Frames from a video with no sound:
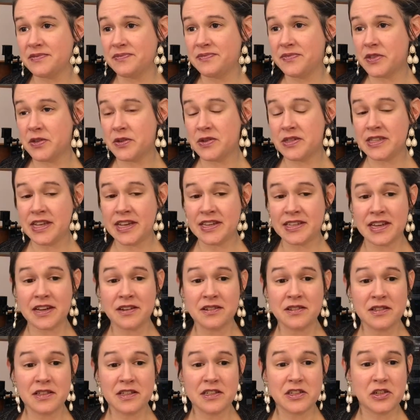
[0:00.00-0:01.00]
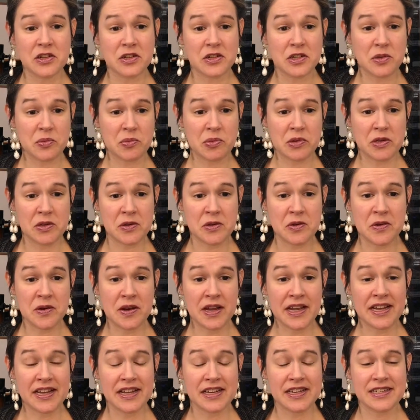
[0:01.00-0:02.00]
So I sat down in this church pew,
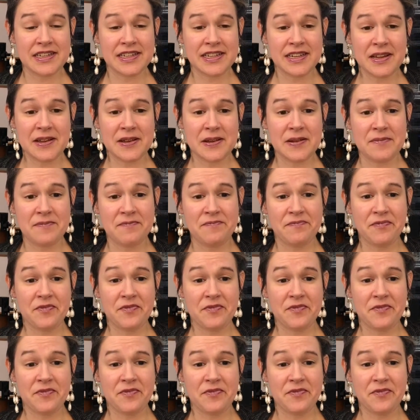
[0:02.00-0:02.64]
and um,